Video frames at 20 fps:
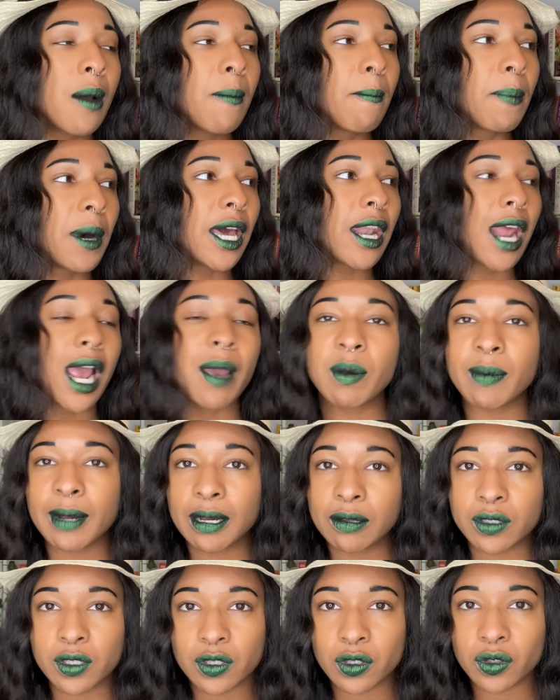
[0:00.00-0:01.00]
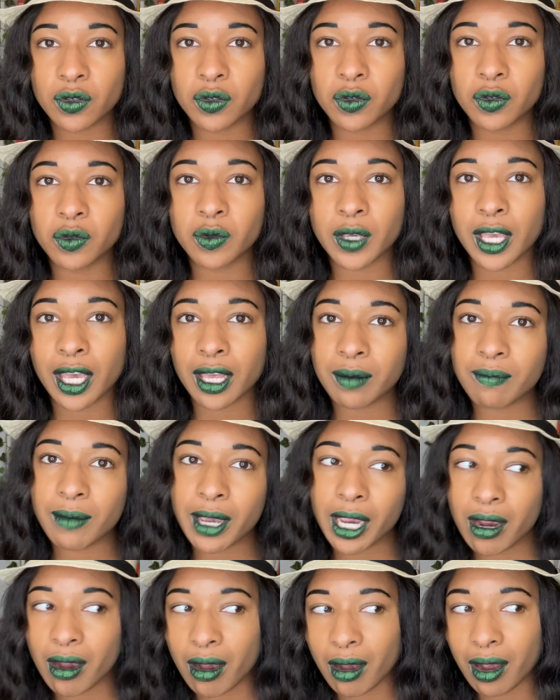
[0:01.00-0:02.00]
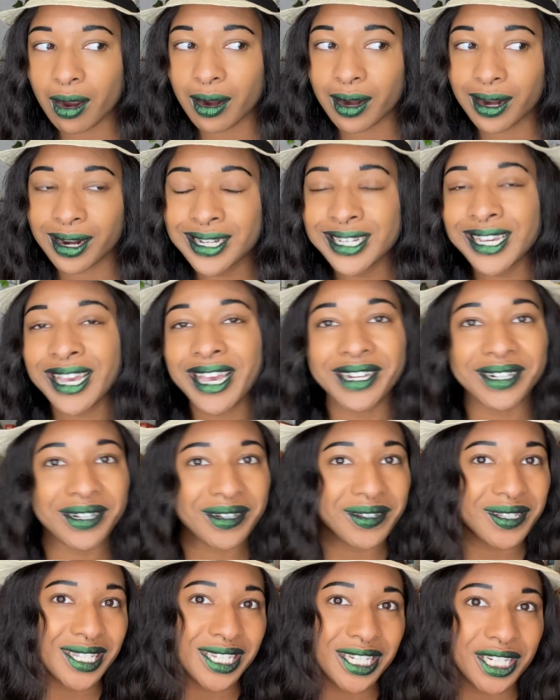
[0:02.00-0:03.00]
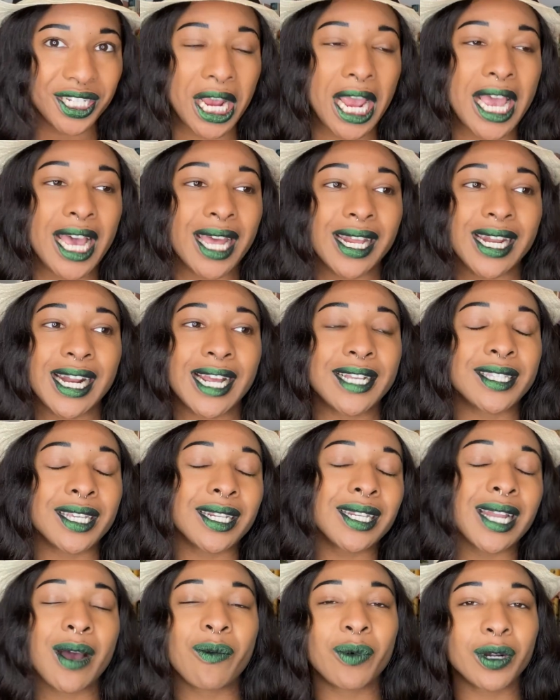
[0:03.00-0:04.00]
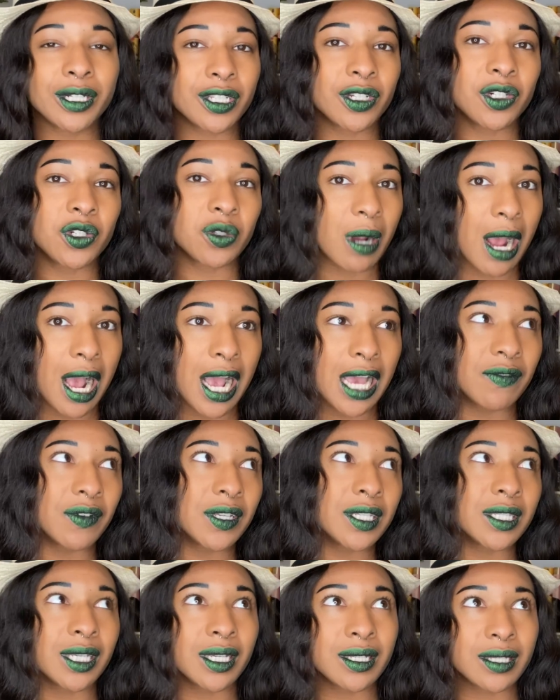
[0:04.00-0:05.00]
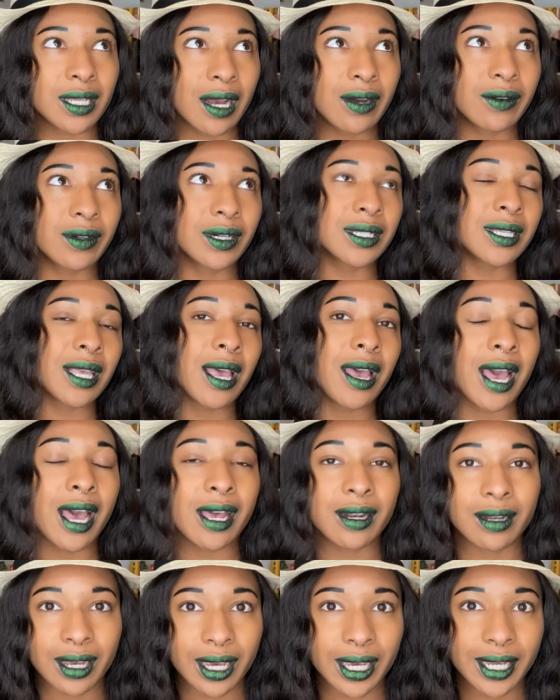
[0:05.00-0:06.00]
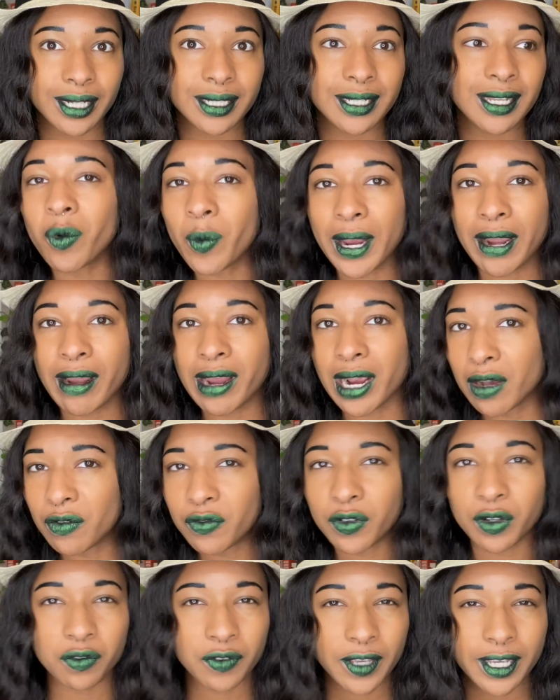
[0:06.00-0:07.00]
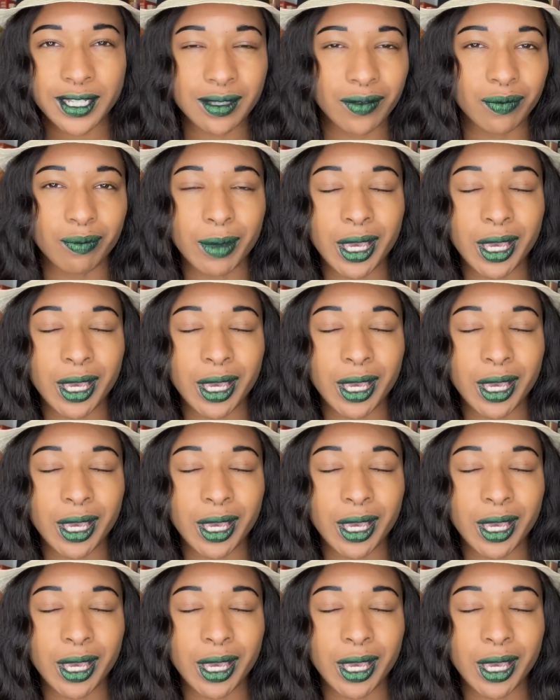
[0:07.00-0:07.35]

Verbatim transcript: but I'm about to get in my car and go see Jan, and I did not want to drive six hours at night wearing a full face of